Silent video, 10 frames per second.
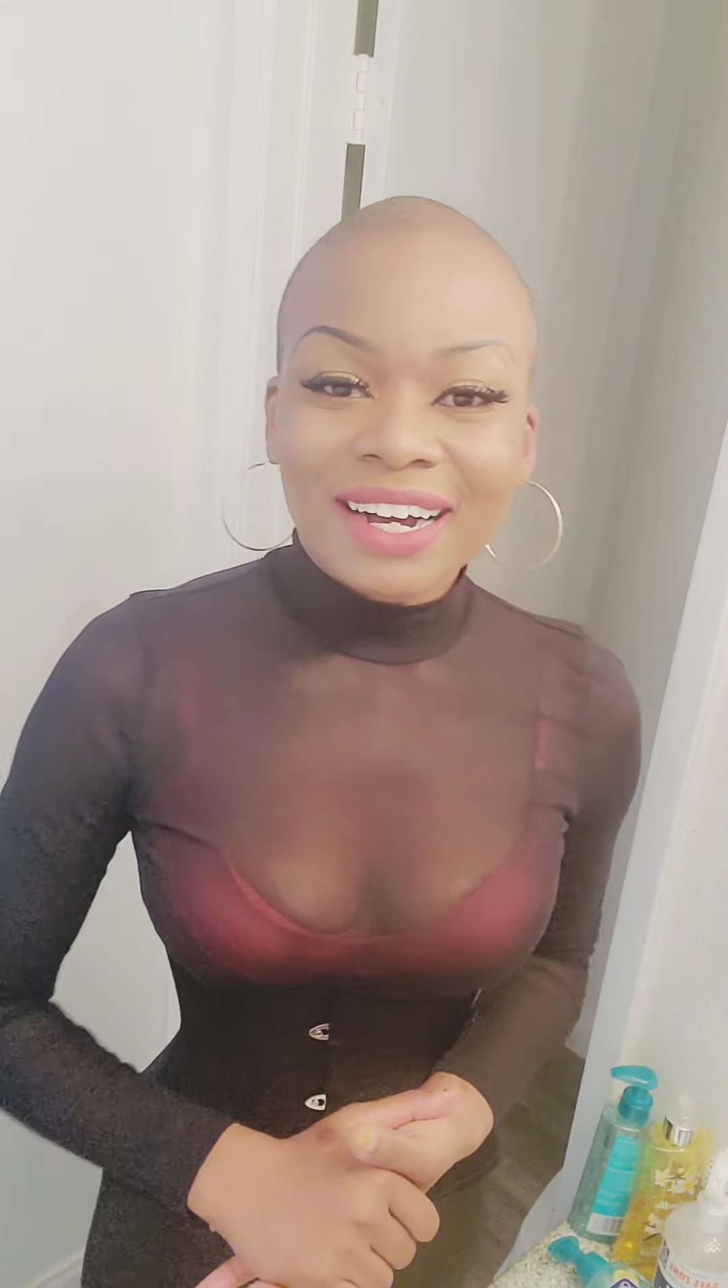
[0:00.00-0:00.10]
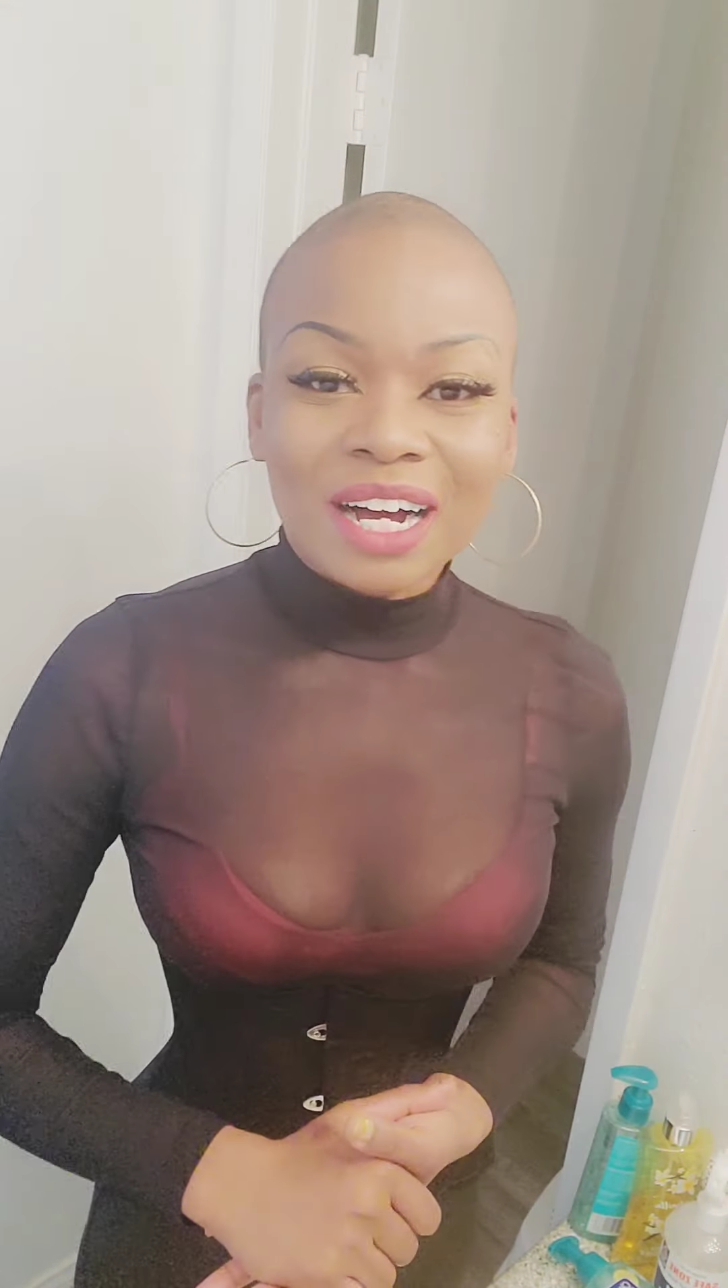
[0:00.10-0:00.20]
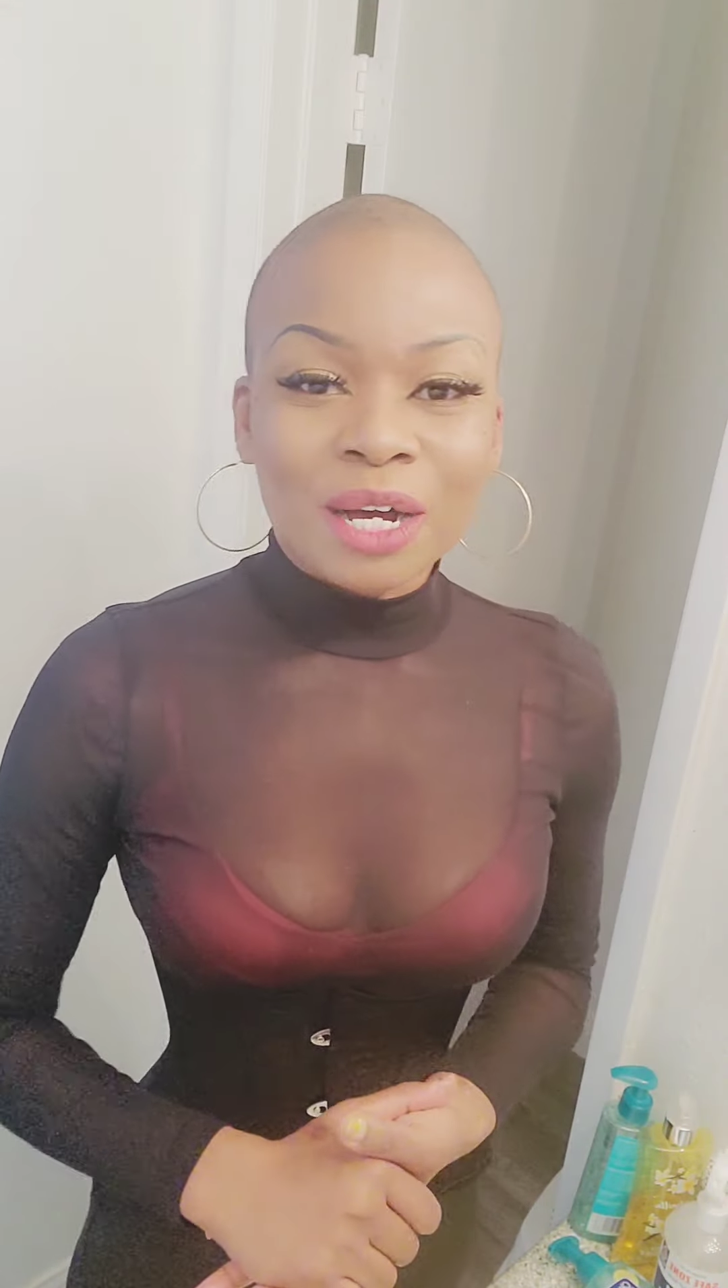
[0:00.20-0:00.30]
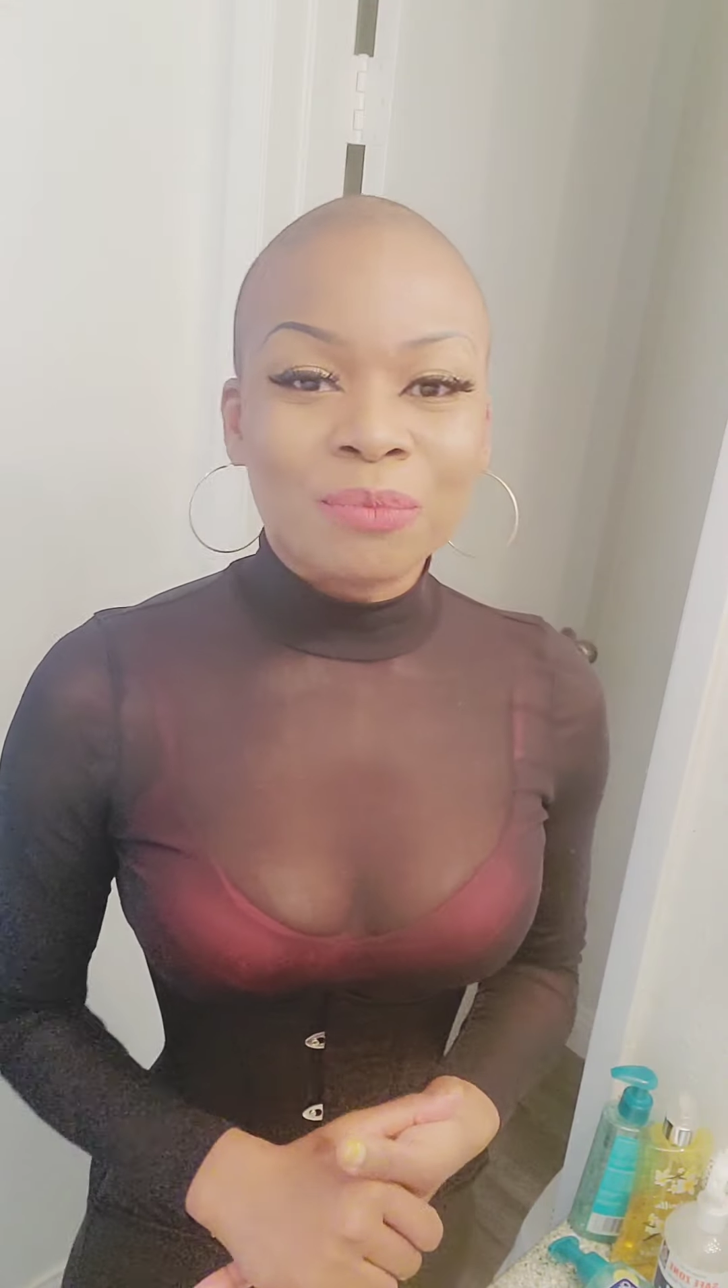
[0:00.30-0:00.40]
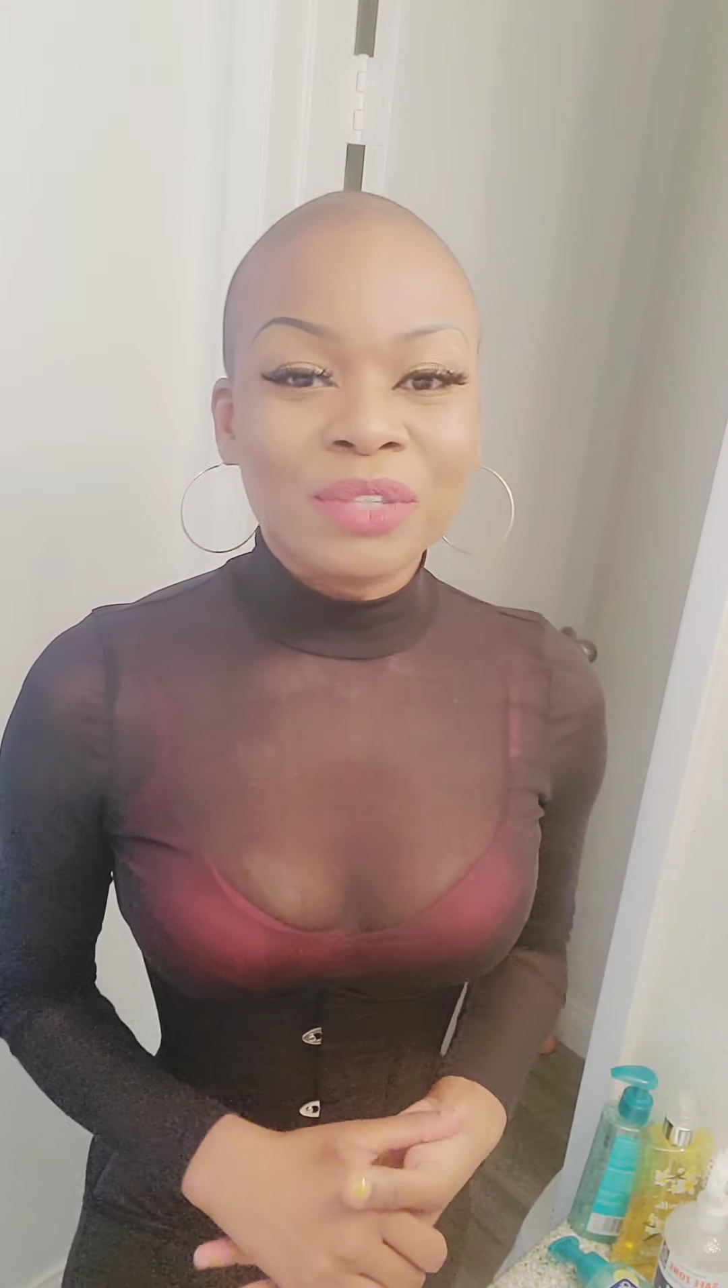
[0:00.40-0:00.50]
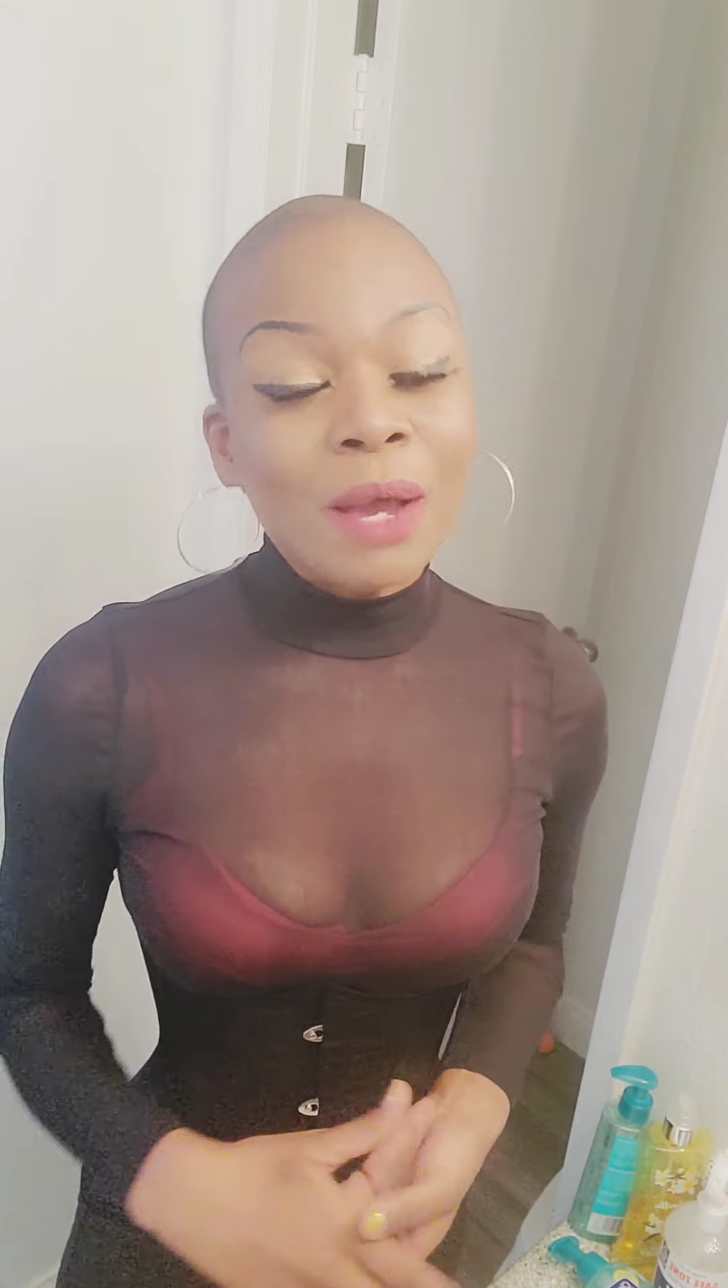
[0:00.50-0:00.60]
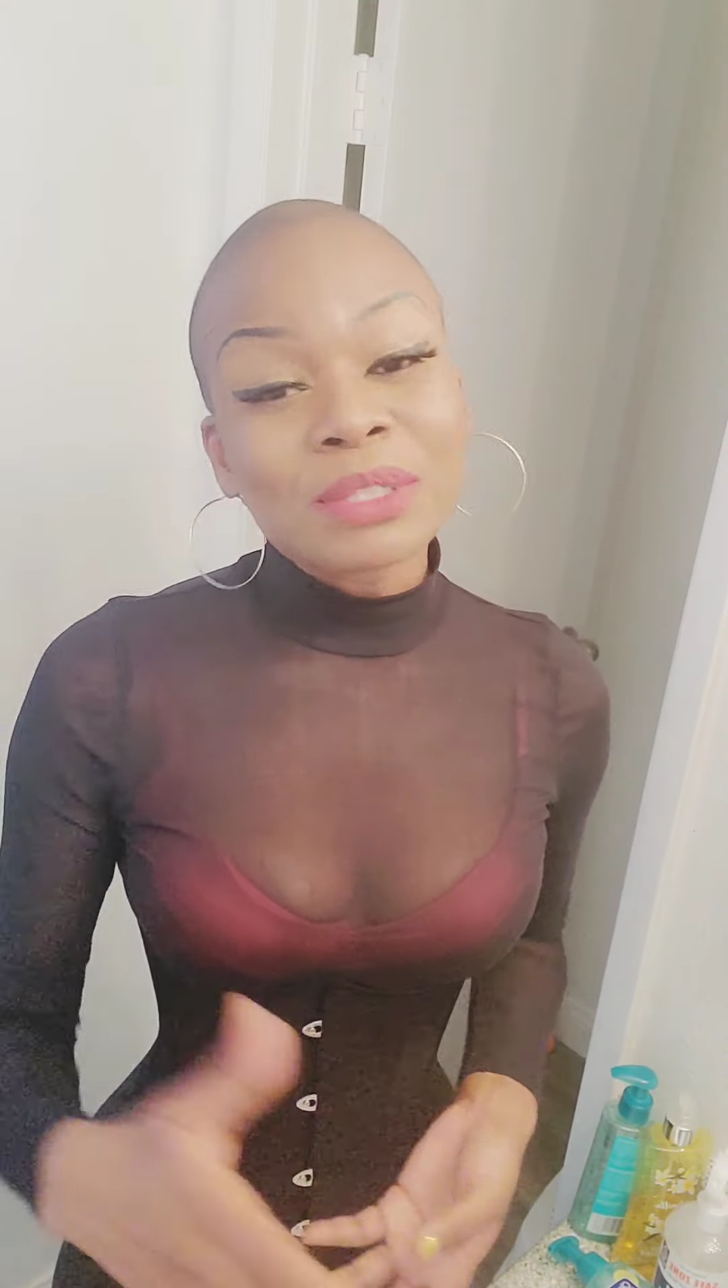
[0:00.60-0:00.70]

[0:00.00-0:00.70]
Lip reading: That